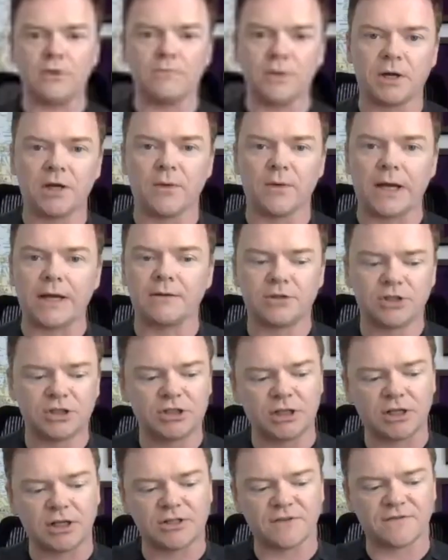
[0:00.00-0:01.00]
the way, just
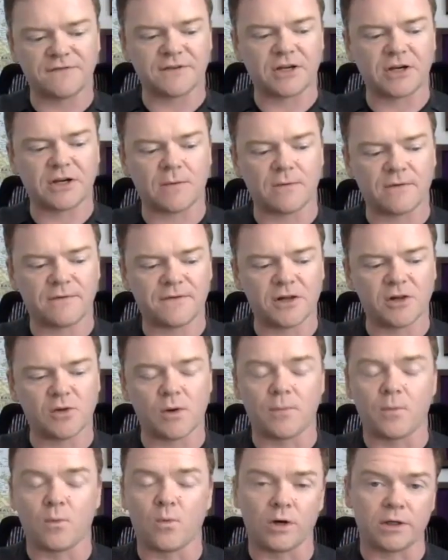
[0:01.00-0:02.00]
as a follow
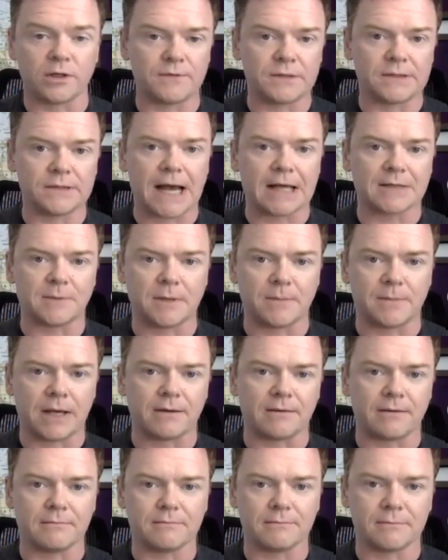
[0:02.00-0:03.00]
up on what you just asked me
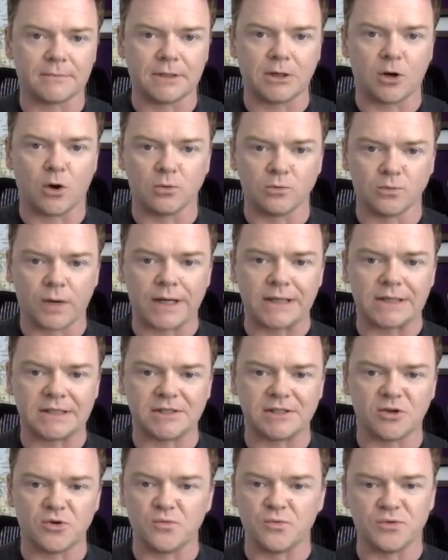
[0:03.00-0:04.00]
about the old
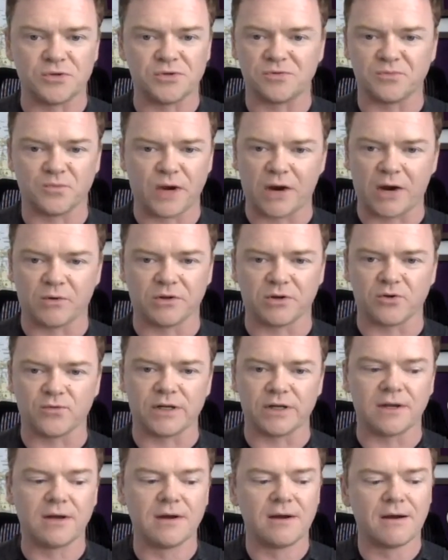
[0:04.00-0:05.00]
races, who was where on the
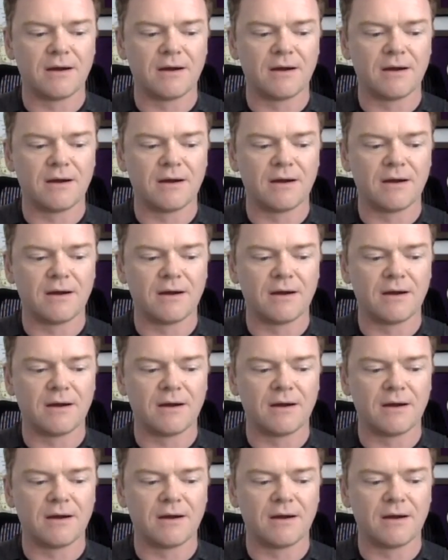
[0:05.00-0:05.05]
grid.